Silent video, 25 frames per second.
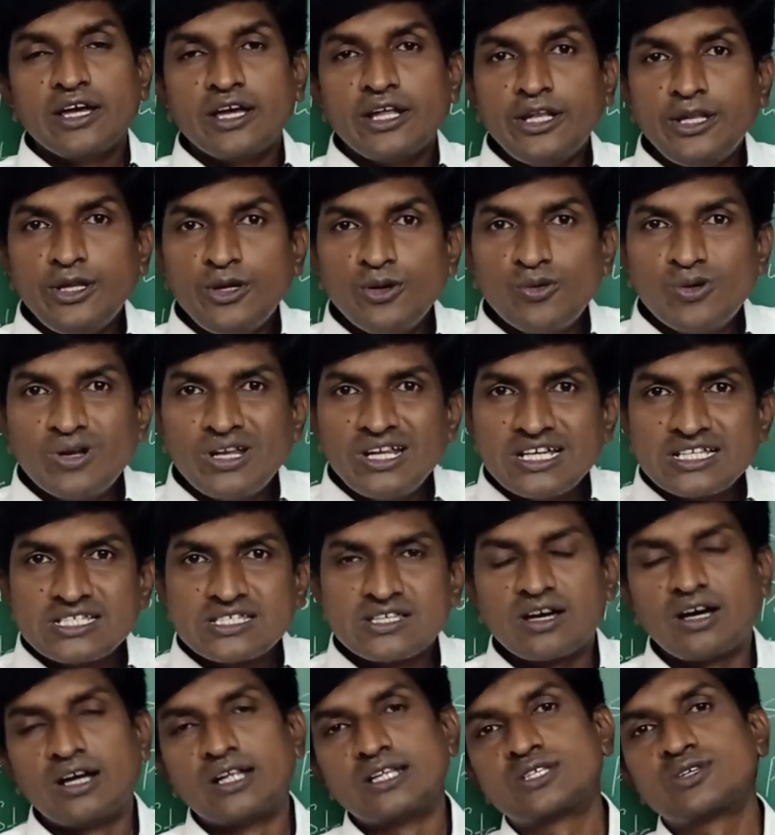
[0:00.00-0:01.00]

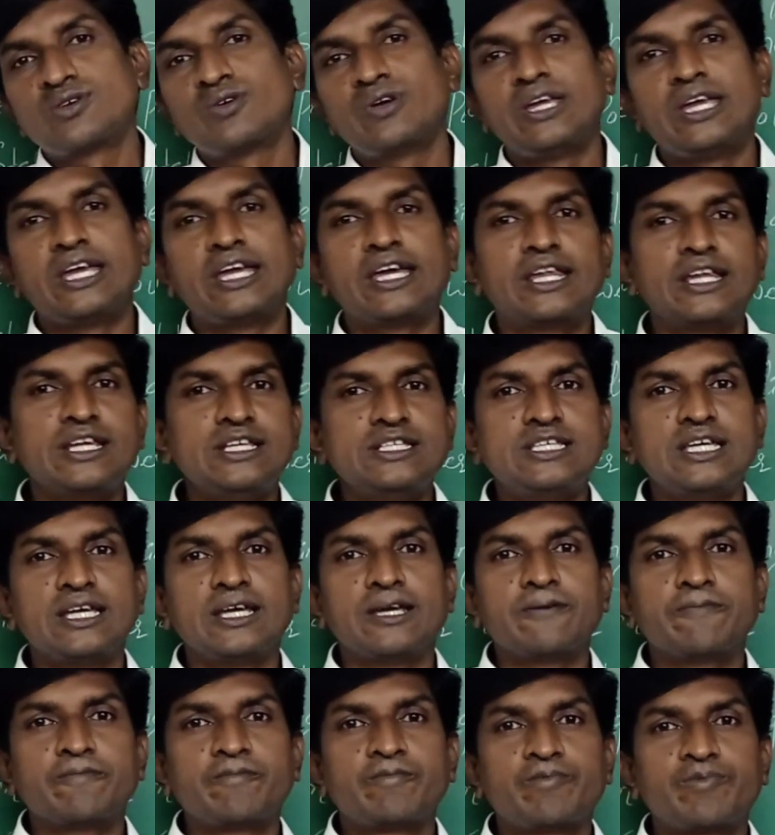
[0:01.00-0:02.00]
nucleus also
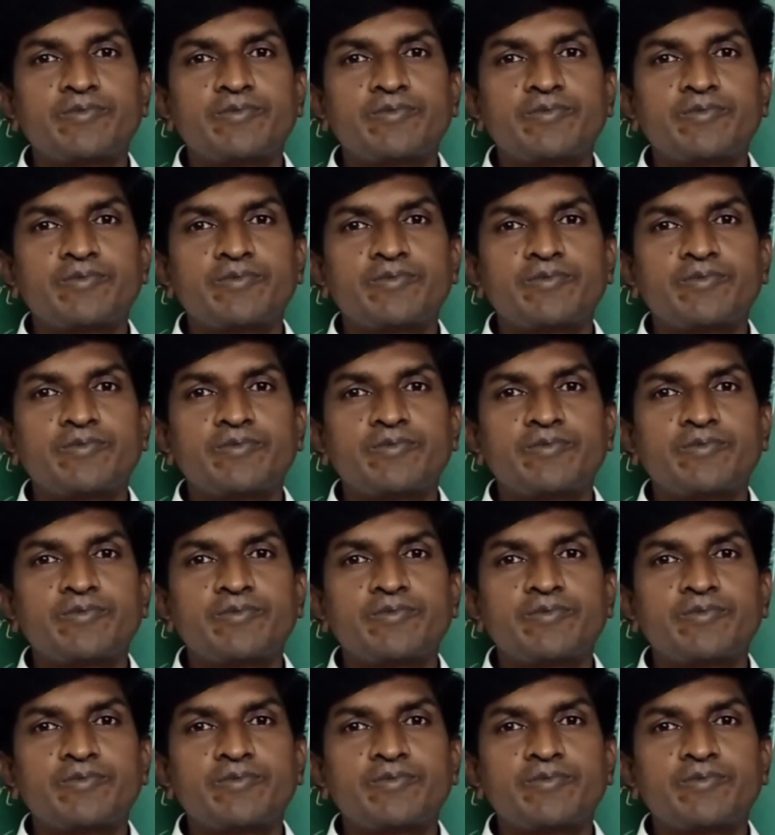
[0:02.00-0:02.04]
increasing.